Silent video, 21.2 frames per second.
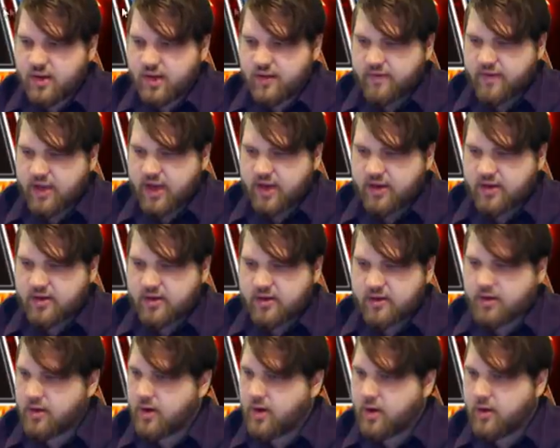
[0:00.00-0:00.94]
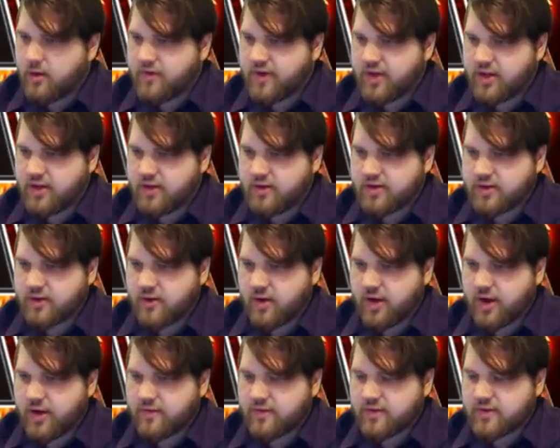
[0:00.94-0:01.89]
I've got no Vanilla's
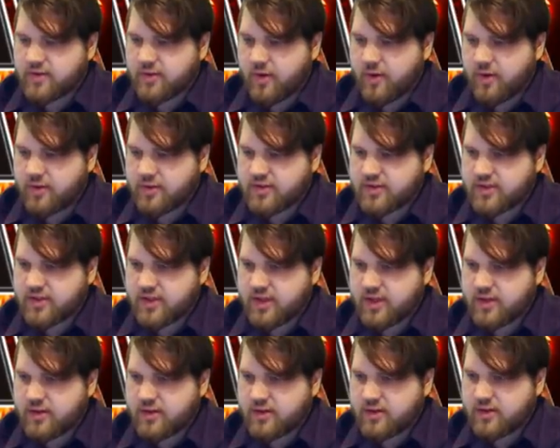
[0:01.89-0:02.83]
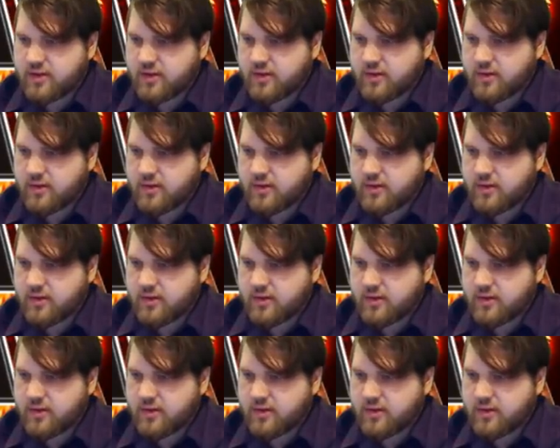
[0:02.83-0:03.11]
Engraved, so I will send